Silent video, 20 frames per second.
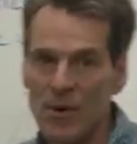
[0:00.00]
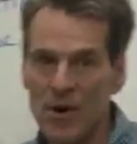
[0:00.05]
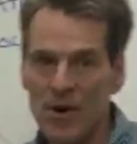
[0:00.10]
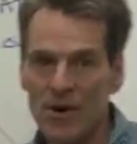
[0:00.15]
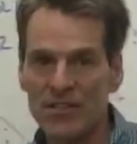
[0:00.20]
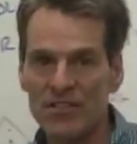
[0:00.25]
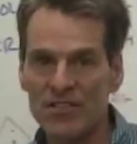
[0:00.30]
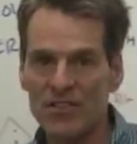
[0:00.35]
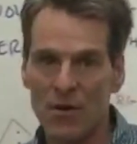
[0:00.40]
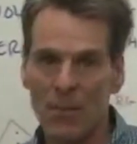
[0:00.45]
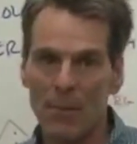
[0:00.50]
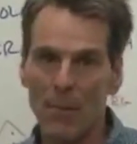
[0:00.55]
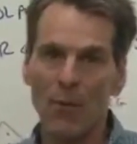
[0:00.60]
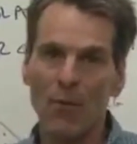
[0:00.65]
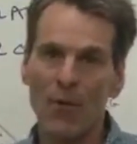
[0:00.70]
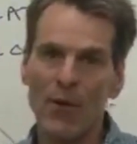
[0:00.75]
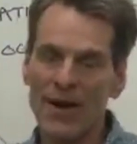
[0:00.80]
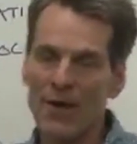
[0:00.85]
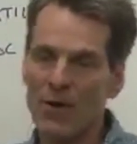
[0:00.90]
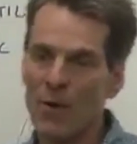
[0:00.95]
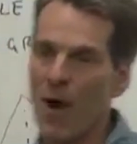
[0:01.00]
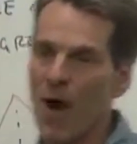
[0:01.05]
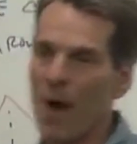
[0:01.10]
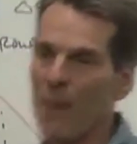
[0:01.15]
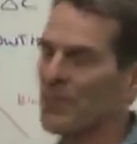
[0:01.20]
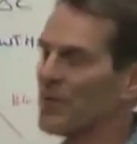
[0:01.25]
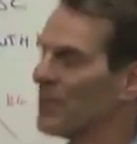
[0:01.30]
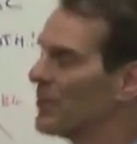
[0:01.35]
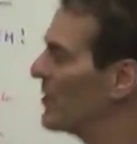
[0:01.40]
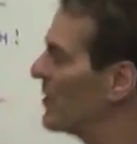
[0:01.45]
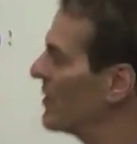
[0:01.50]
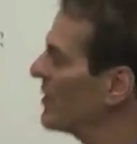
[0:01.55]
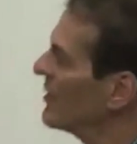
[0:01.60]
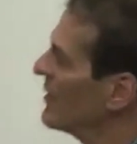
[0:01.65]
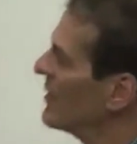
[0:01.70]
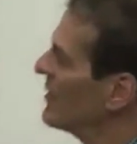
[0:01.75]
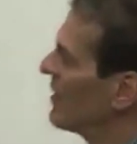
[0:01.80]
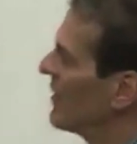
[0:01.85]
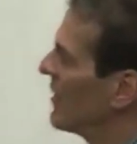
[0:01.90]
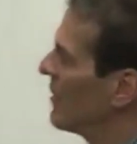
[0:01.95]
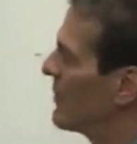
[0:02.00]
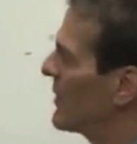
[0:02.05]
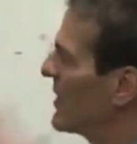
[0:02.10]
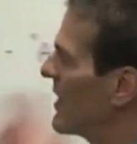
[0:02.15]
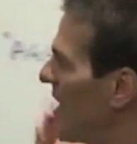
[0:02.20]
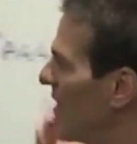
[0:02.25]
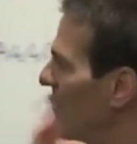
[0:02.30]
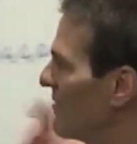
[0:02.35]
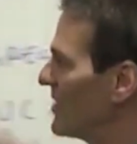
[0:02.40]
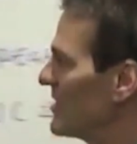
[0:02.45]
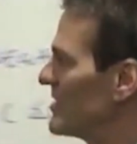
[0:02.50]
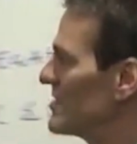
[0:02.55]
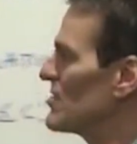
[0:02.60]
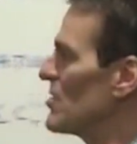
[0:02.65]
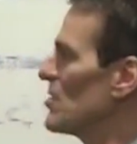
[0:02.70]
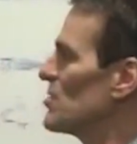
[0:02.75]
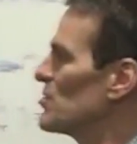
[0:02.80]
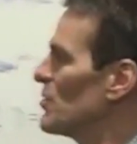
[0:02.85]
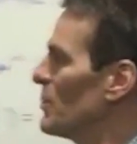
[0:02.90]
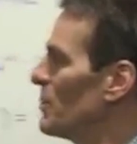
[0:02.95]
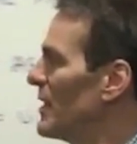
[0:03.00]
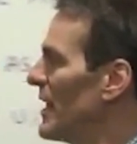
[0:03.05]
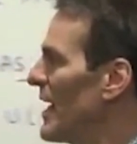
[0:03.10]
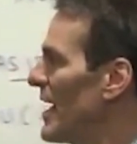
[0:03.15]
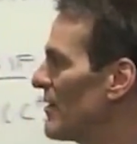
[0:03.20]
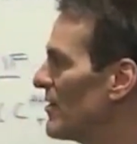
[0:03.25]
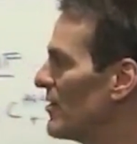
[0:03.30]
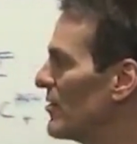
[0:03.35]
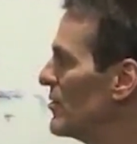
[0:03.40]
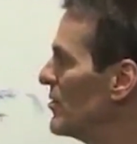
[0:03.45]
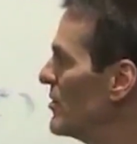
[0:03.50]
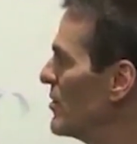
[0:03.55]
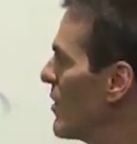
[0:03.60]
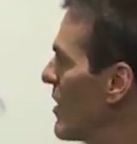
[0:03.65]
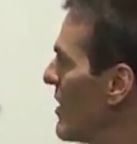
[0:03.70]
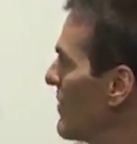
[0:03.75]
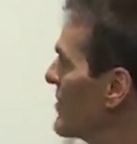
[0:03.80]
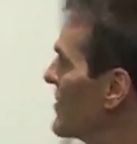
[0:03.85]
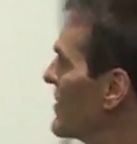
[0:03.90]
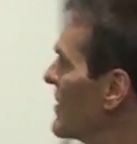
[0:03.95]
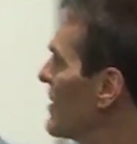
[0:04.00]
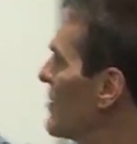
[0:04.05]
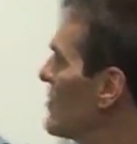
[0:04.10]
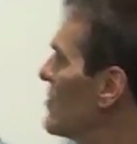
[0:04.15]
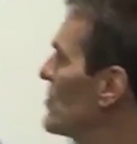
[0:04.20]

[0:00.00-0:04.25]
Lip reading: markets are Pareto optimal. A benevolent social planner who knew everything